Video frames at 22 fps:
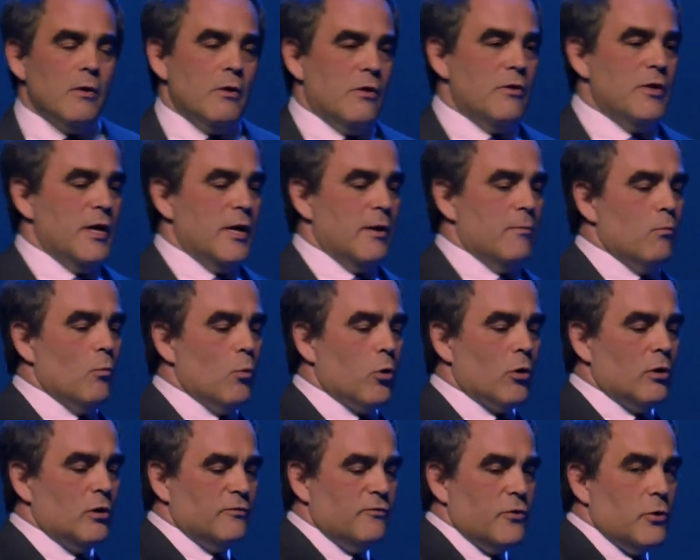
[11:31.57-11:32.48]
The
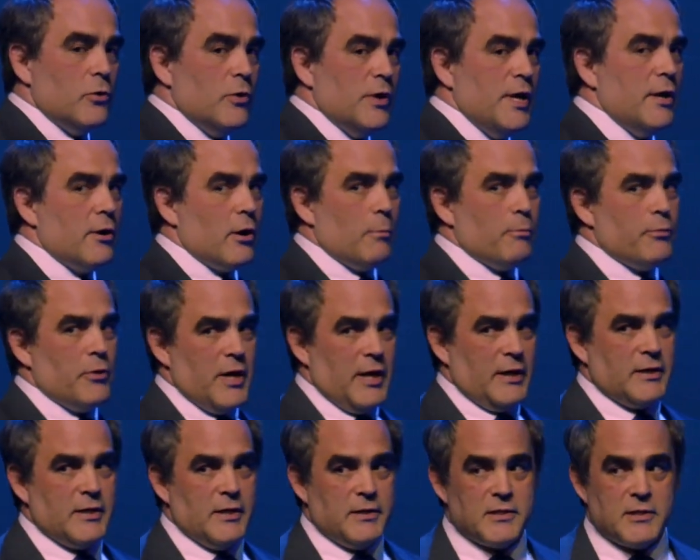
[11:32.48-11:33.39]
worldview here
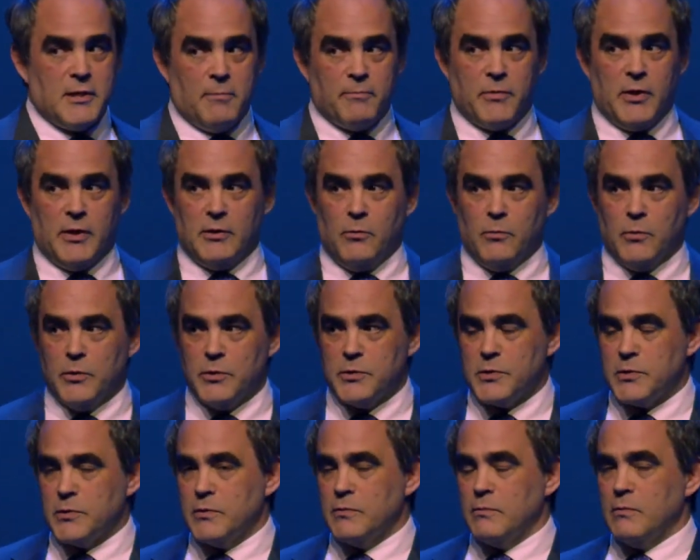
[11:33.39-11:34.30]
predicted something that
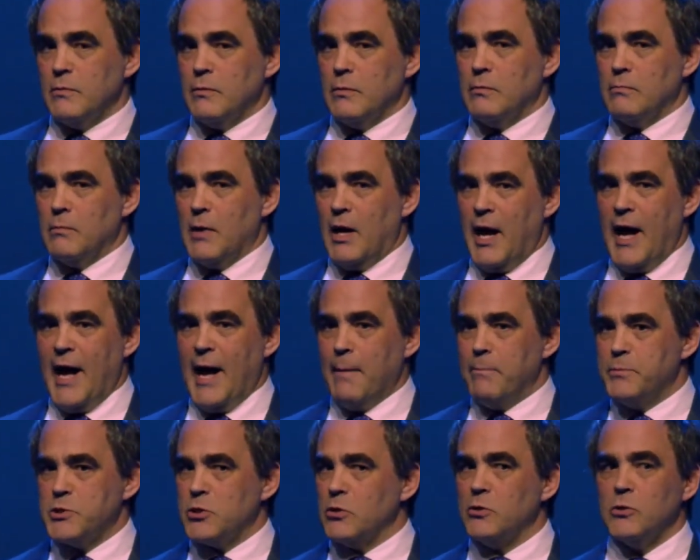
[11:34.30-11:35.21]
was
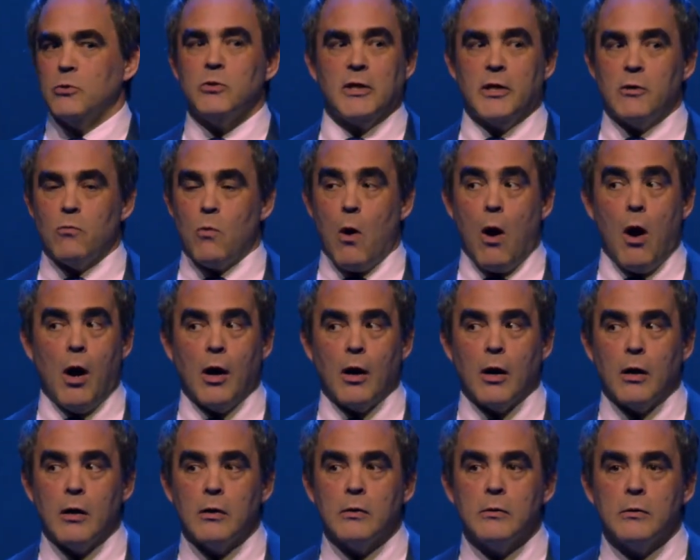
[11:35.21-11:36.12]
absolutely
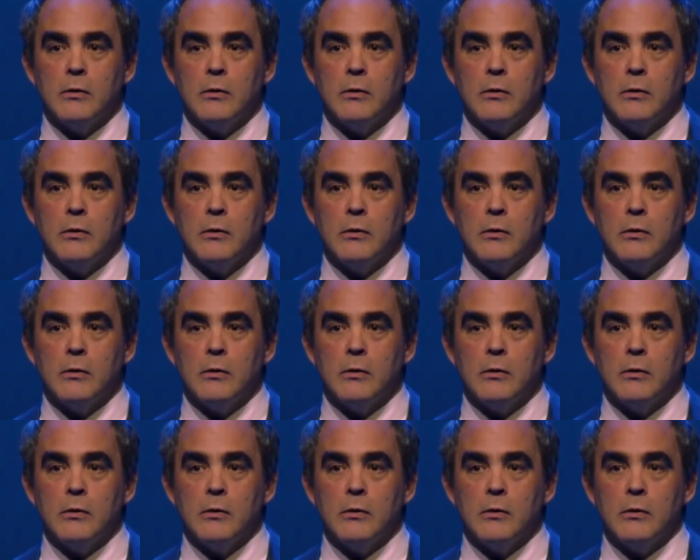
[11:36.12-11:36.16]
wrong,